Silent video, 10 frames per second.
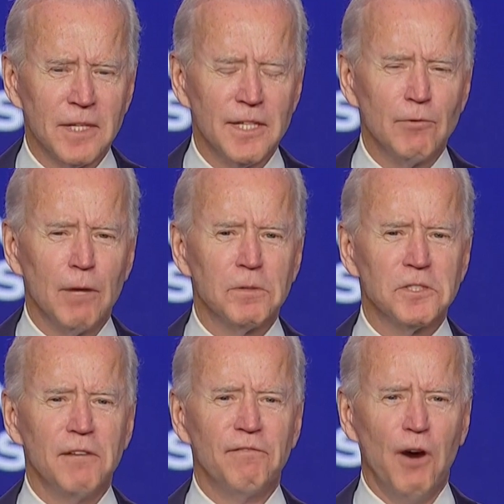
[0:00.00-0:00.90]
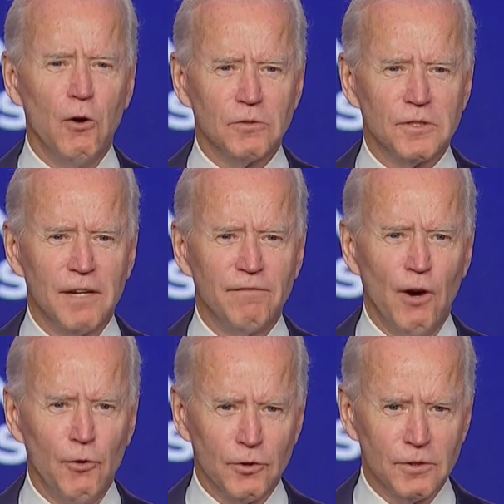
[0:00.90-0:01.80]
They represent votes and
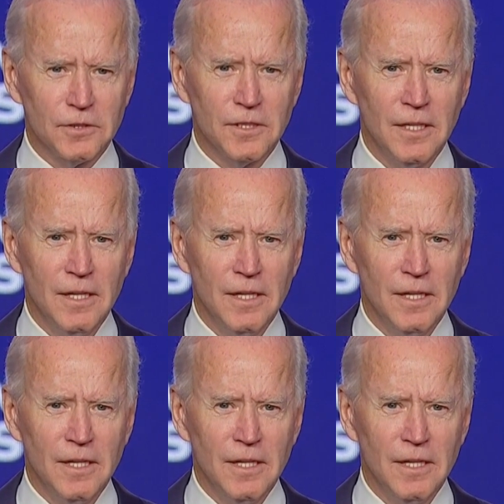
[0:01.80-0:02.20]
voters,